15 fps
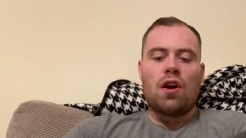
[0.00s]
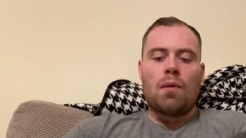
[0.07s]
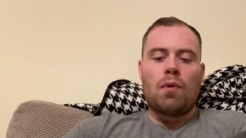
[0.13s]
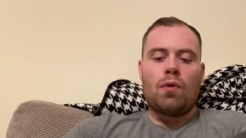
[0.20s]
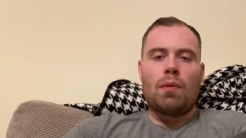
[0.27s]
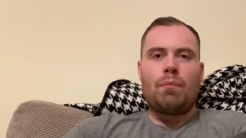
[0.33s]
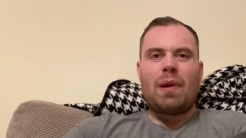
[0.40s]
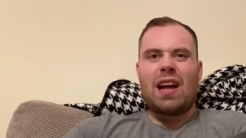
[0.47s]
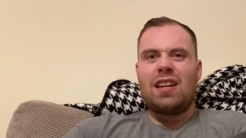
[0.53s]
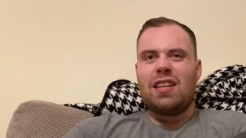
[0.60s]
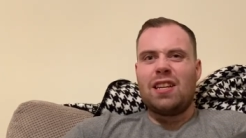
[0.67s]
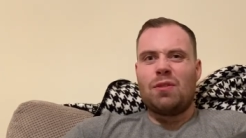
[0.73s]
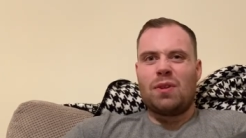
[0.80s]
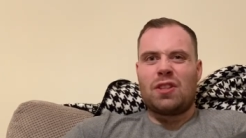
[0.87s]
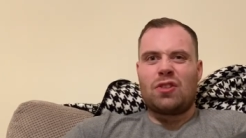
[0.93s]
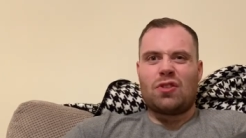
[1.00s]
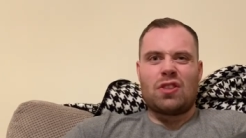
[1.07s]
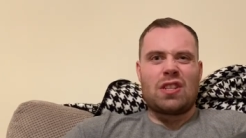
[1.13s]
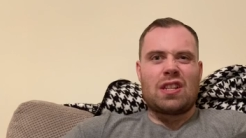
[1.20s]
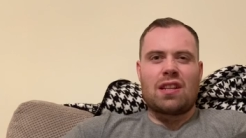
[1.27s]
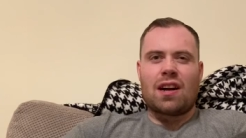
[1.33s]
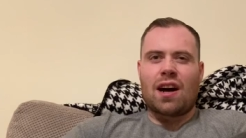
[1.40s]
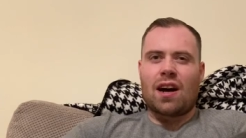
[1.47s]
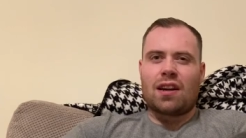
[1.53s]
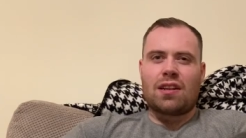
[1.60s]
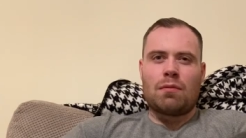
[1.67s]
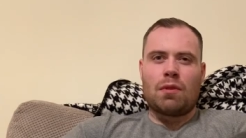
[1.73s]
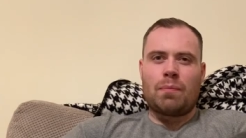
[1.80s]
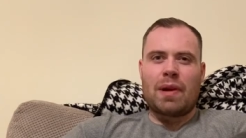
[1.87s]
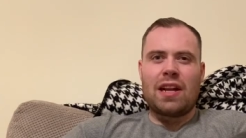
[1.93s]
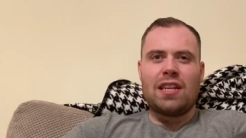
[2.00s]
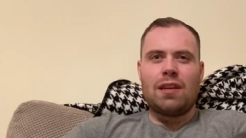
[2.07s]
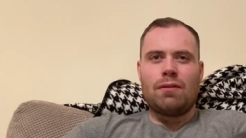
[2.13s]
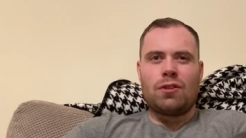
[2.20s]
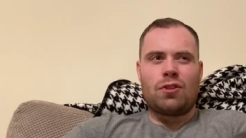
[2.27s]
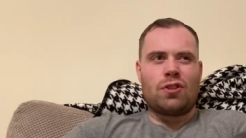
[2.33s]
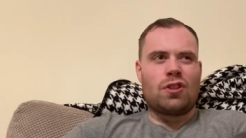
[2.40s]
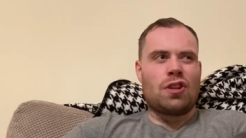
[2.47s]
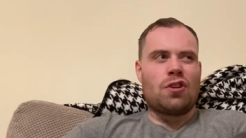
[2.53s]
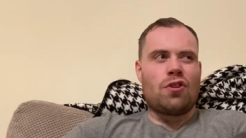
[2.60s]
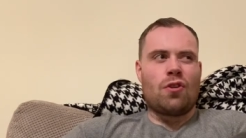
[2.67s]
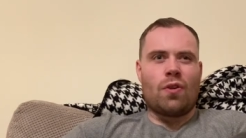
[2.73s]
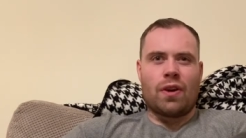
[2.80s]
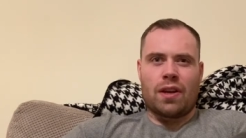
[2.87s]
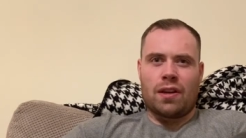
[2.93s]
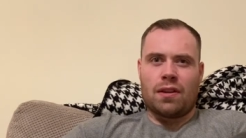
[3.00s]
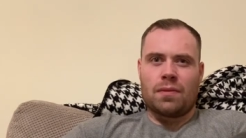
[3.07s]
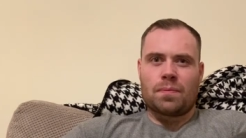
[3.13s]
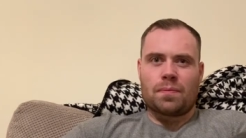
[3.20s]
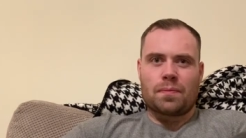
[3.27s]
But with Bellew, it's just not. With Bellew, it's just annoying.